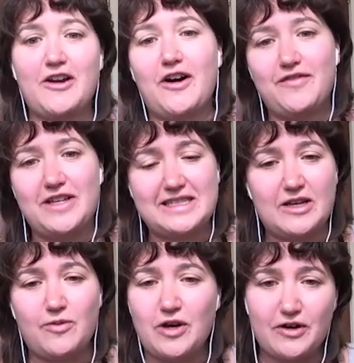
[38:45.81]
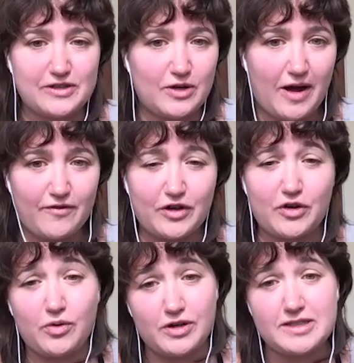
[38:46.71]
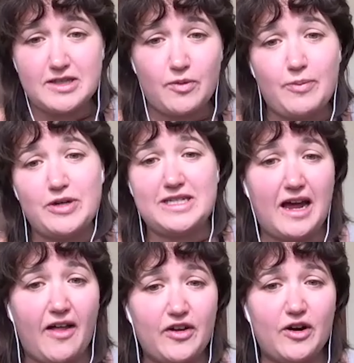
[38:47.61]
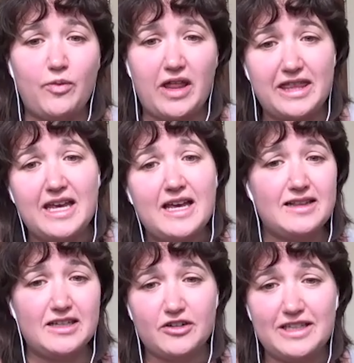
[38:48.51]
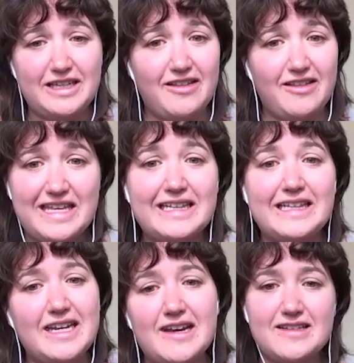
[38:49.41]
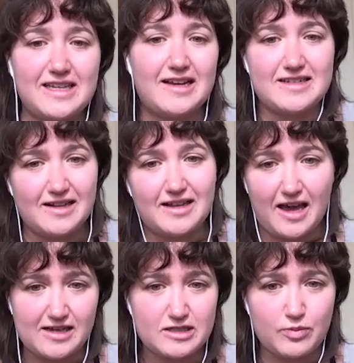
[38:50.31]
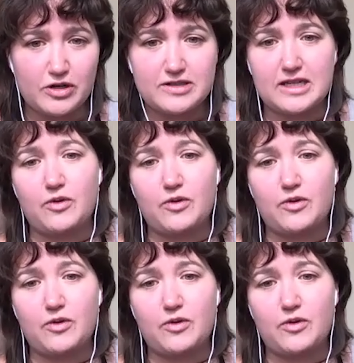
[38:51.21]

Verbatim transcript: Obviously, we also have a course that we put together with literally the leading psychedelic experts,